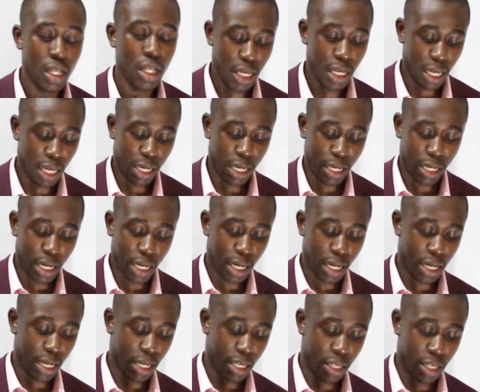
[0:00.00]
and
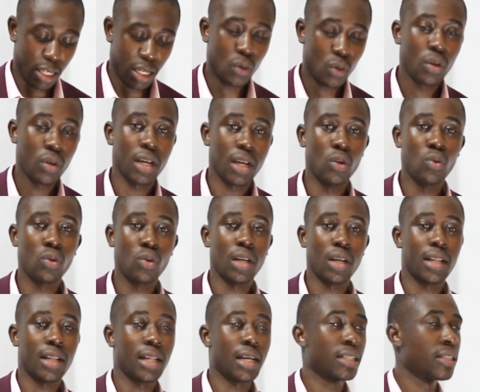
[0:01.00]
I think we can look at
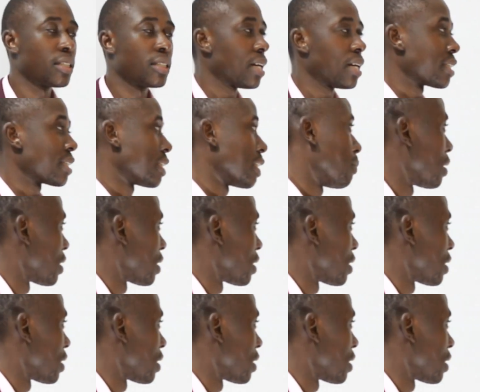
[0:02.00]
that as number